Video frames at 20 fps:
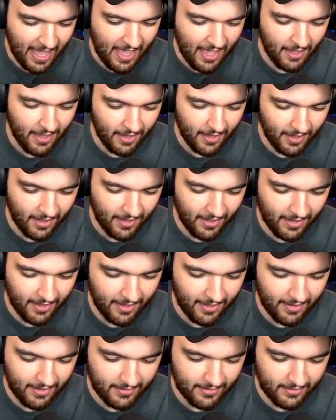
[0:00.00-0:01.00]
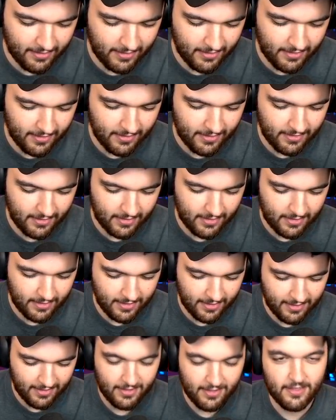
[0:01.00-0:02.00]

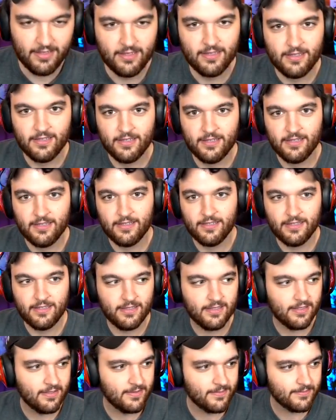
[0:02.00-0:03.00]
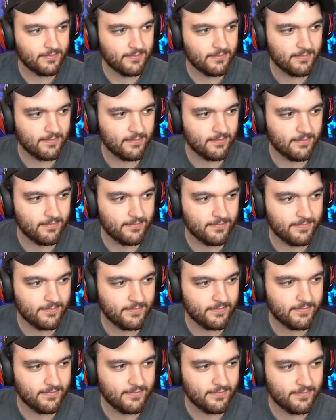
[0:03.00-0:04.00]

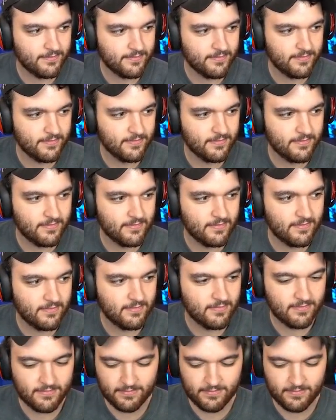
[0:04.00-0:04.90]
(silence)